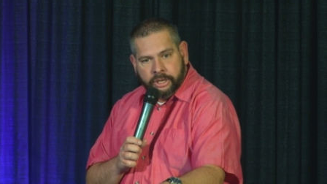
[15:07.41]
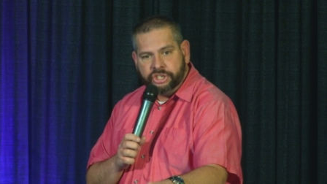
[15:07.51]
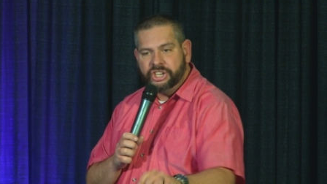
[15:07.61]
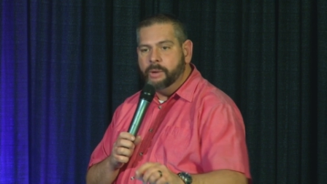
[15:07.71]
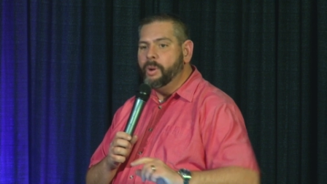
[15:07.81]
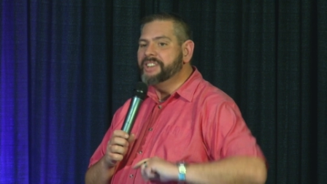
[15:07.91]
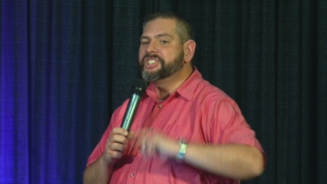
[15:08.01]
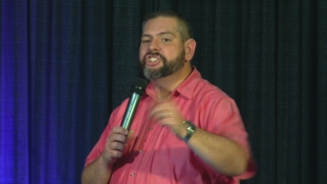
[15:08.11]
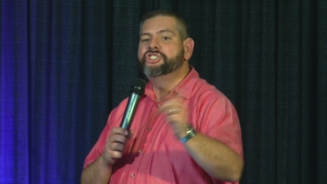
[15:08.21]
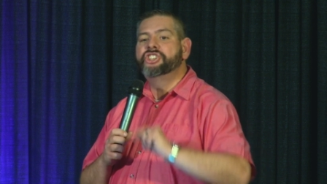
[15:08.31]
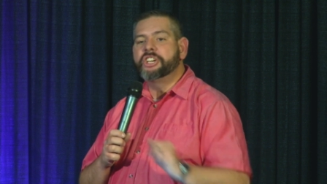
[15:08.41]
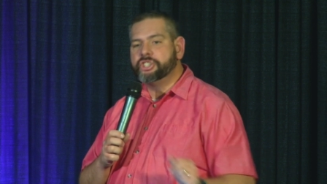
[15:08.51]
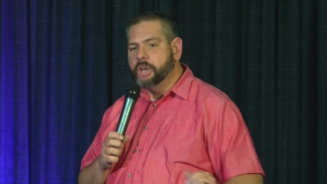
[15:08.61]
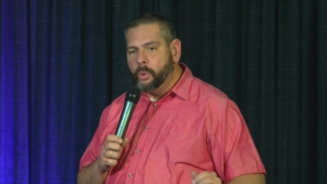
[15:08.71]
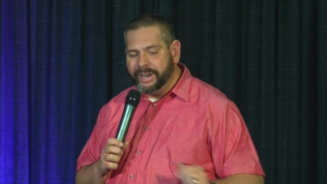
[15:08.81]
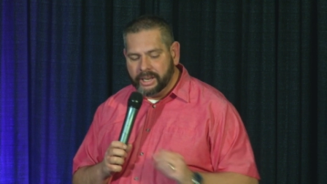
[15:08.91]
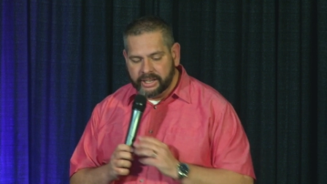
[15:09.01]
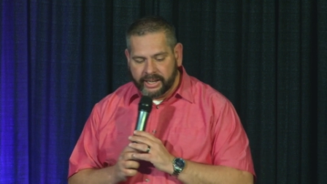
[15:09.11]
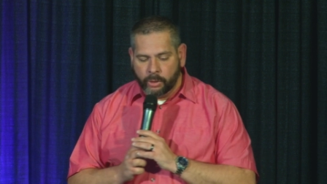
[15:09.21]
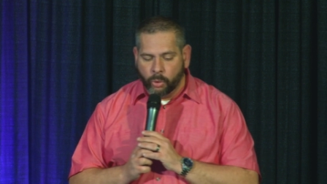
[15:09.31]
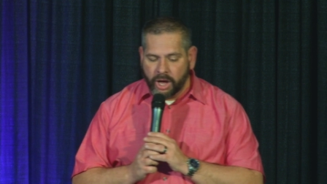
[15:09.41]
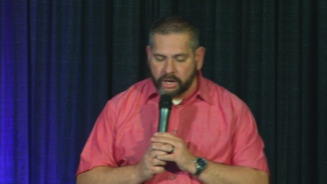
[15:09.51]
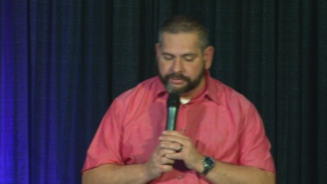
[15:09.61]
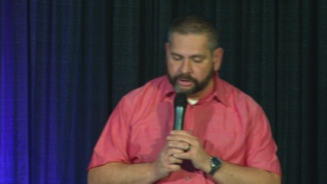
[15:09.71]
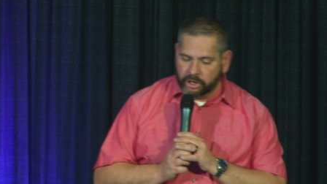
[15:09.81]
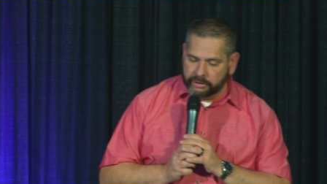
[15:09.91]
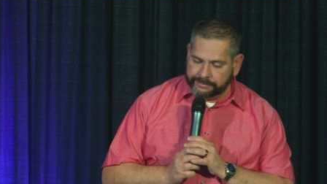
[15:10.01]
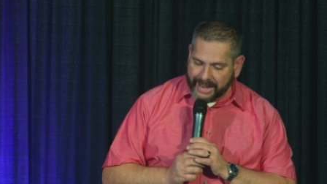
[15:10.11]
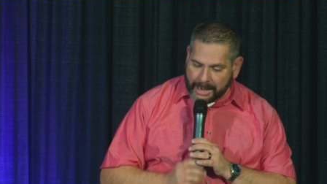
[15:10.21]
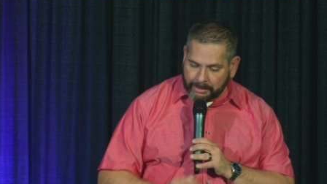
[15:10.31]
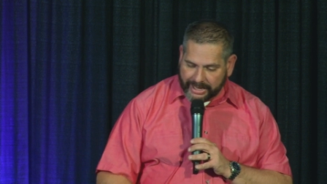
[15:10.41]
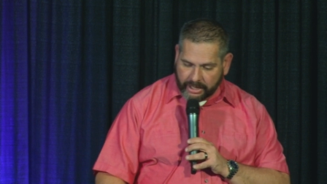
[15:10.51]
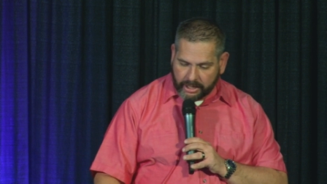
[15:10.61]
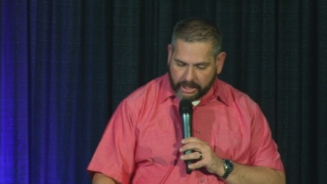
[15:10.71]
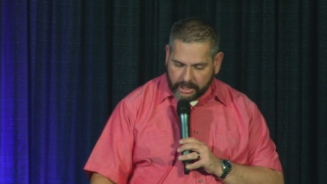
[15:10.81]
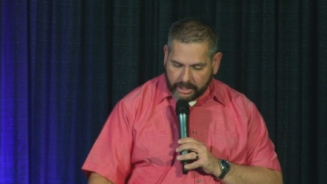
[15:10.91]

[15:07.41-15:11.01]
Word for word: Because she wasn't just going and getting water for her family.